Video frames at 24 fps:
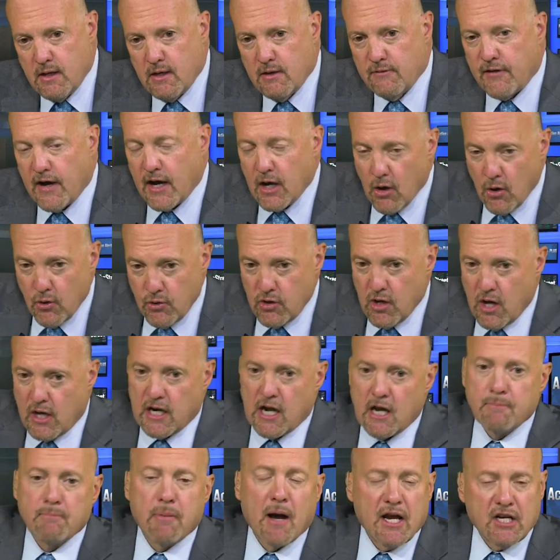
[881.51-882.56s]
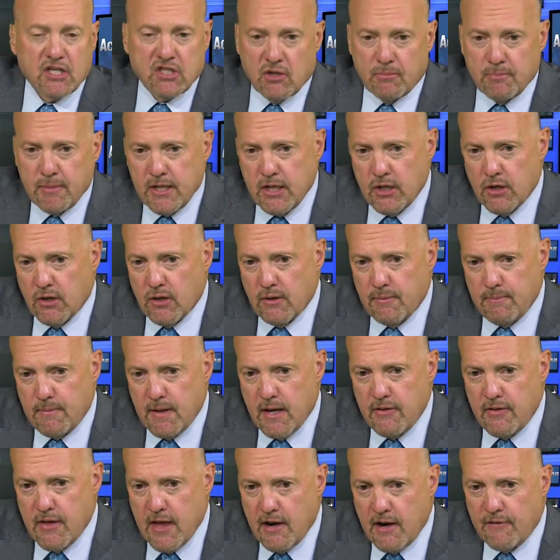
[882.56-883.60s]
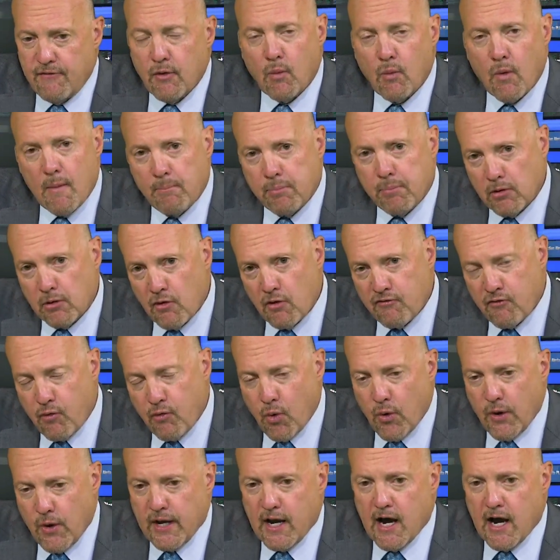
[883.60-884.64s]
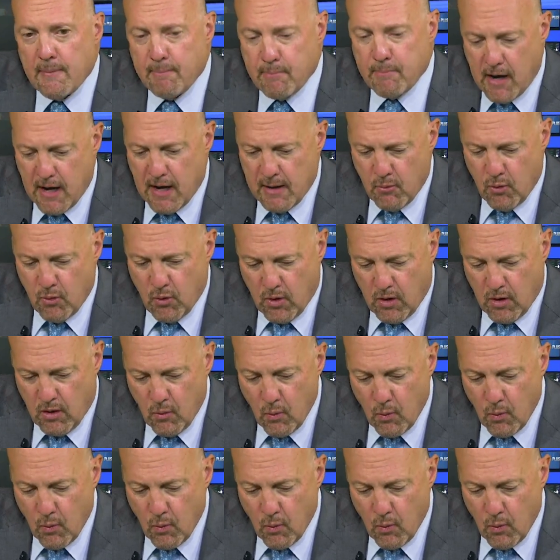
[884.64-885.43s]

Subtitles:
If I owned none, I'd buy some here. And then if it went below 40, I'd buy more.